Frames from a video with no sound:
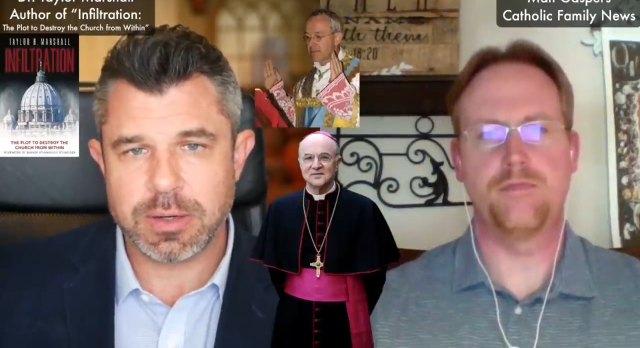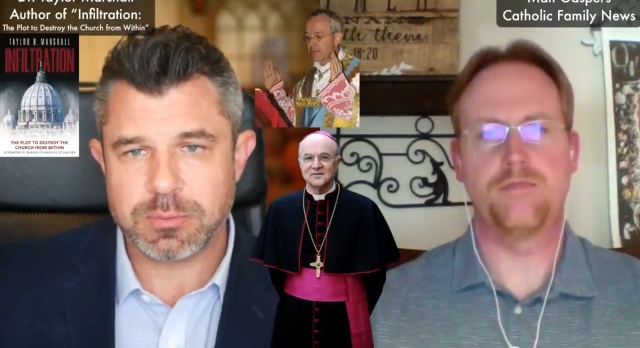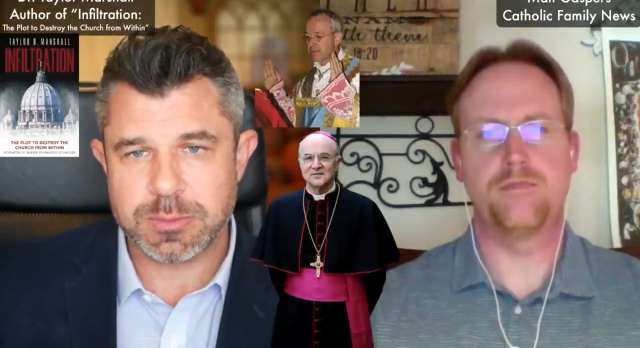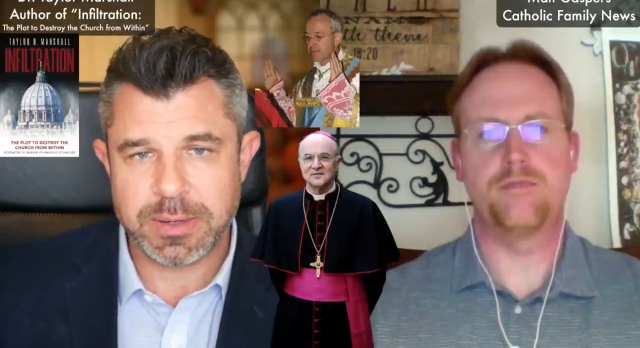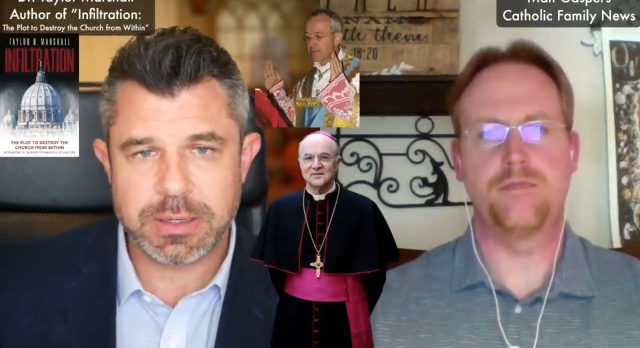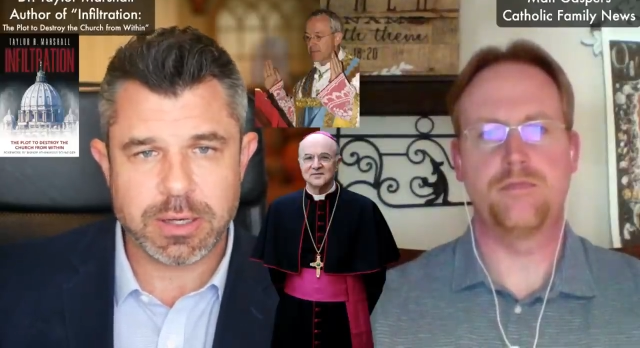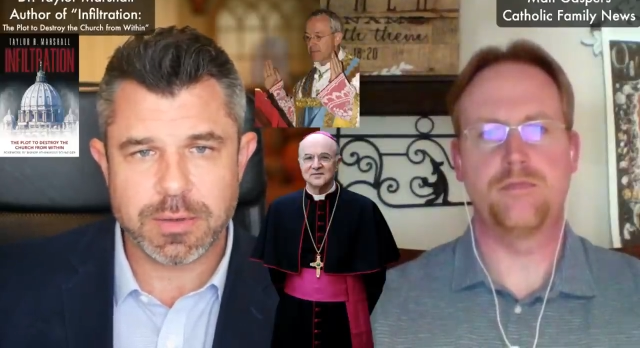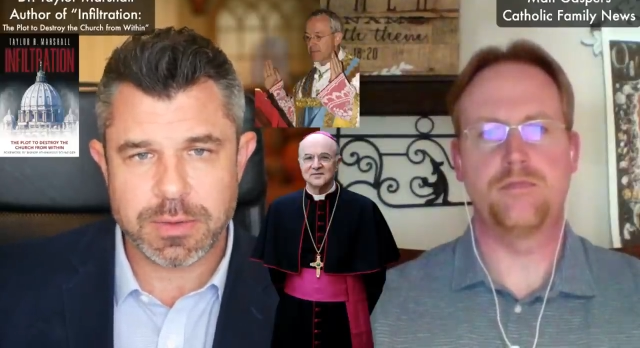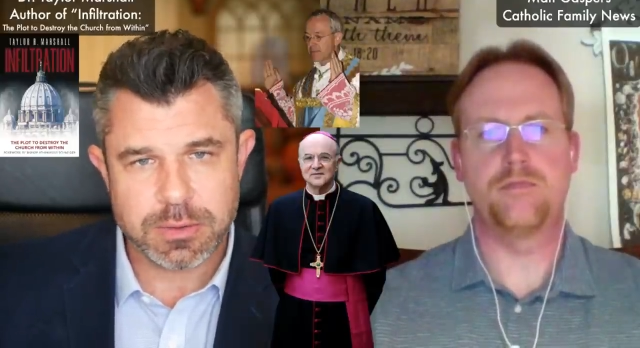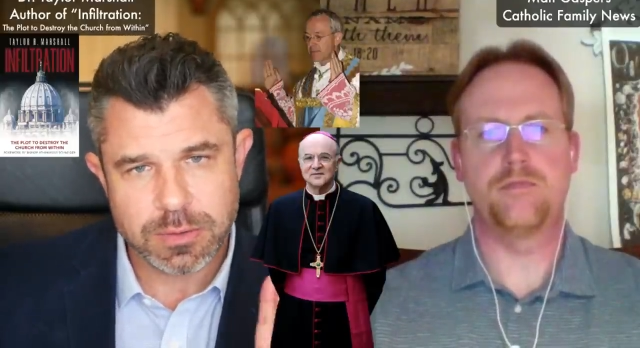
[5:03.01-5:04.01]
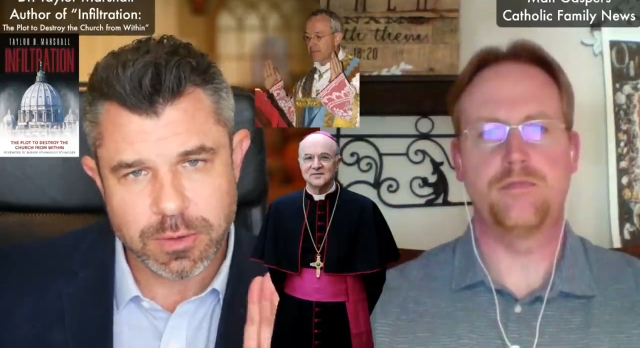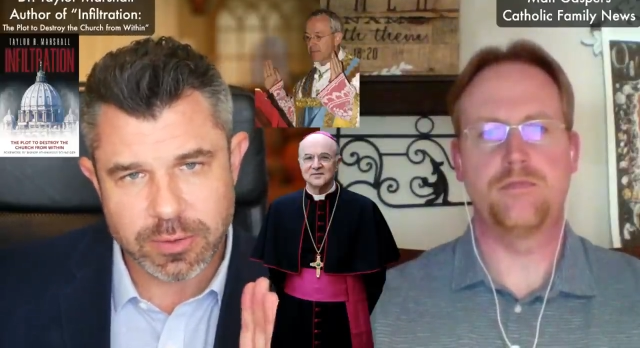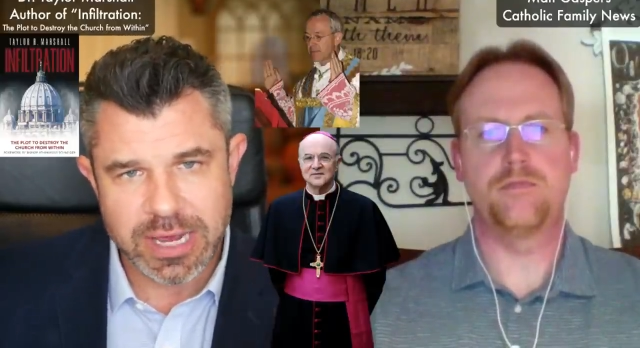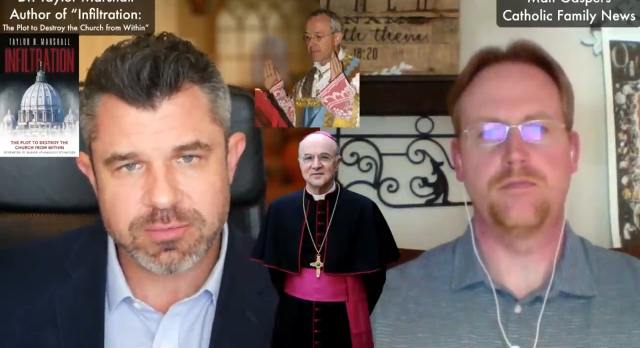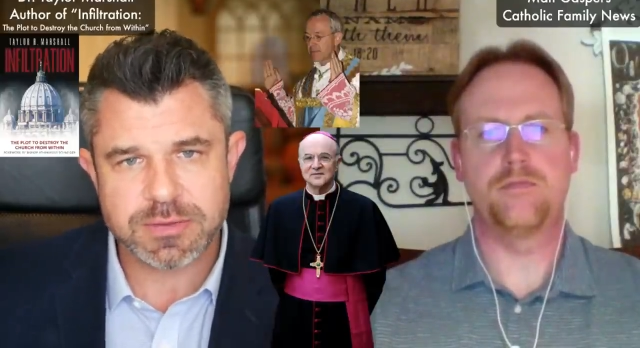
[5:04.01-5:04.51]
Speaker 1: depending on the
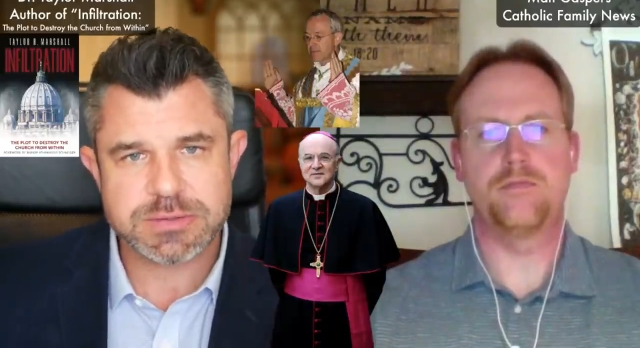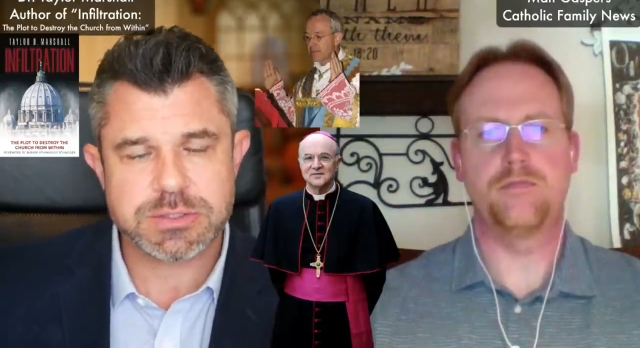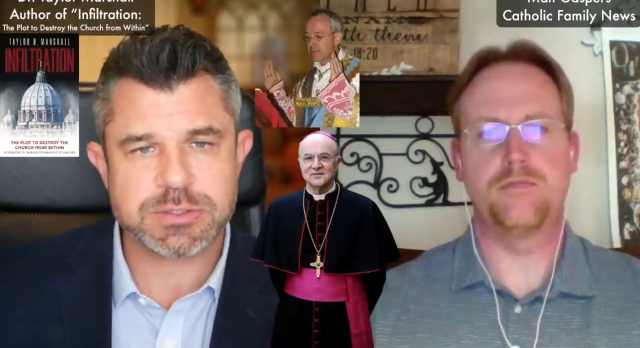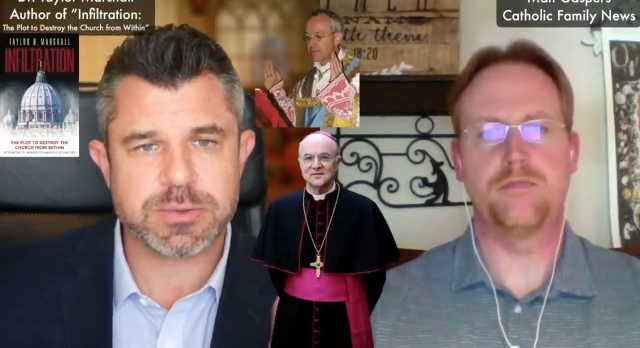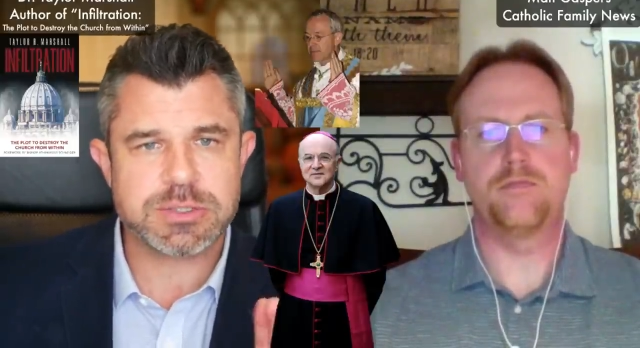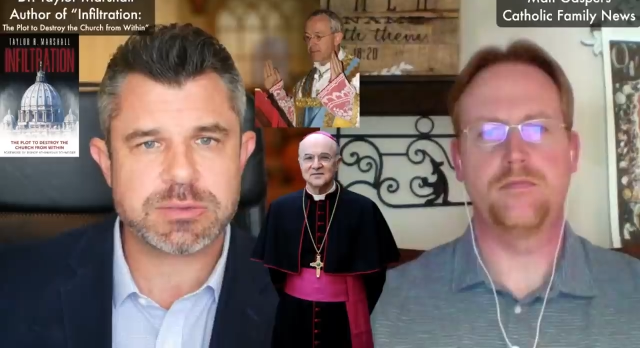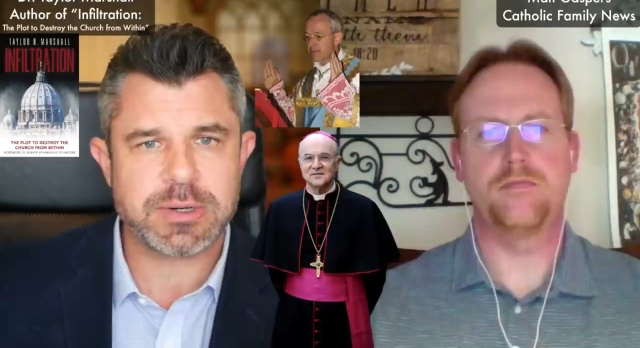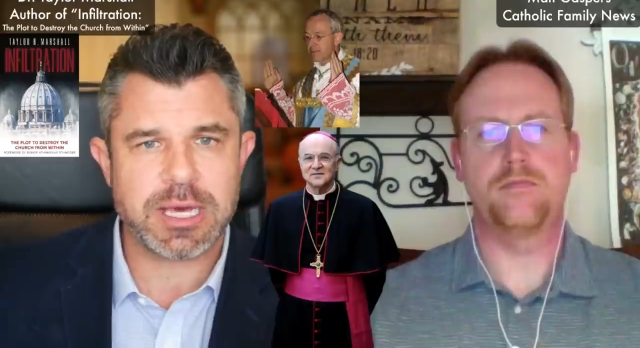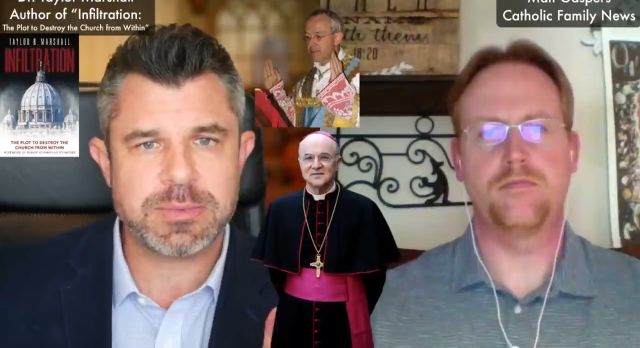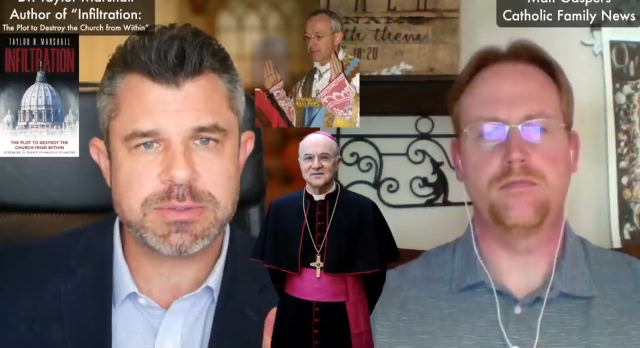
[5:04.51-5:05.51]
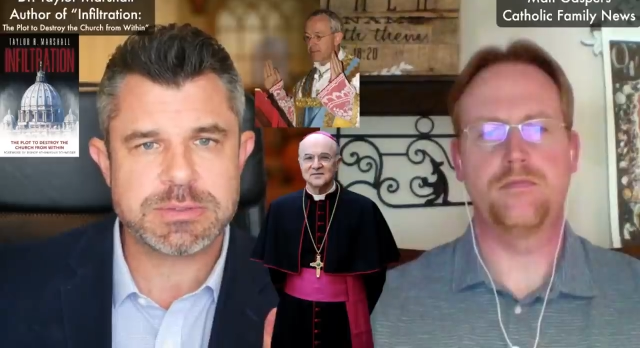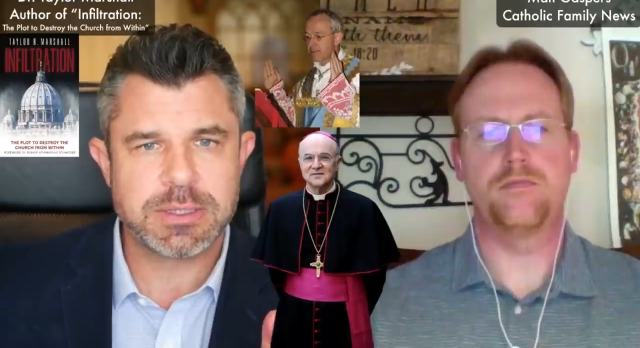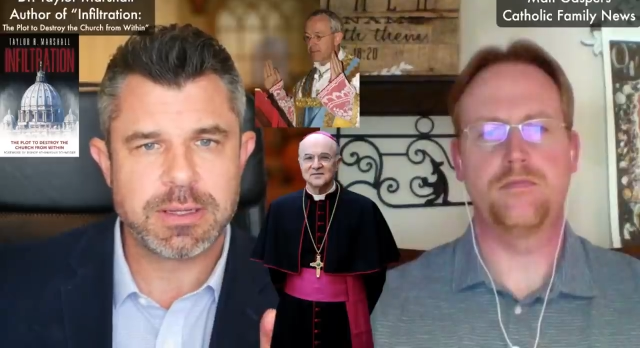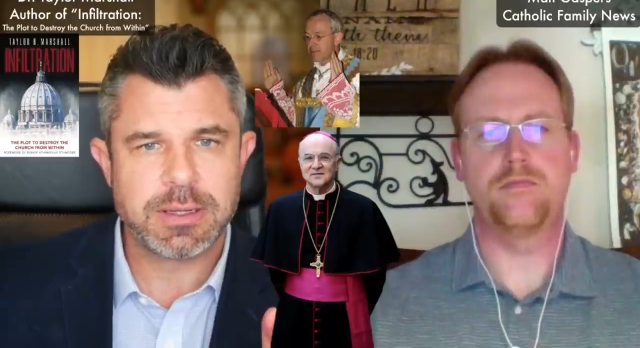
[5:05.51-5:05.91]
gravity of the situation, what happens.